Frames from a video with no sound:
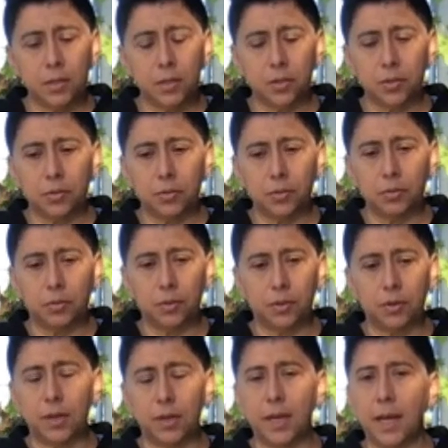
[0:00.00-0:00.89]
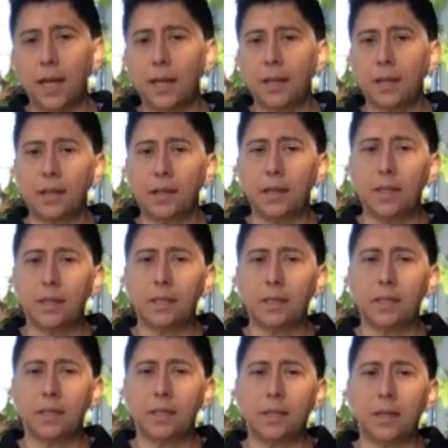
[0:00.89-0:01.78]
to create
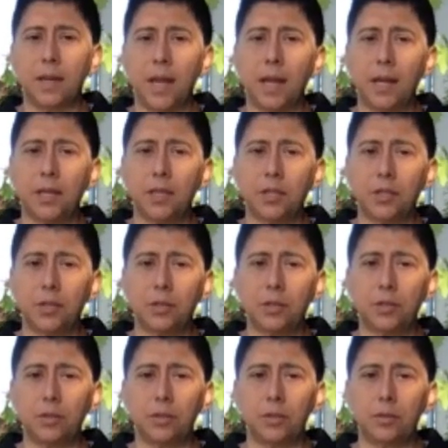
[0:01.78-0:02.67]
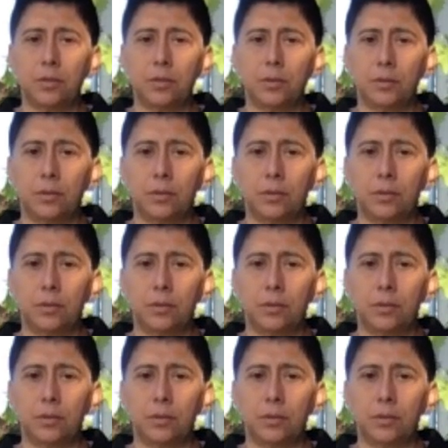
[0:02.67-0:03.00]
this direction,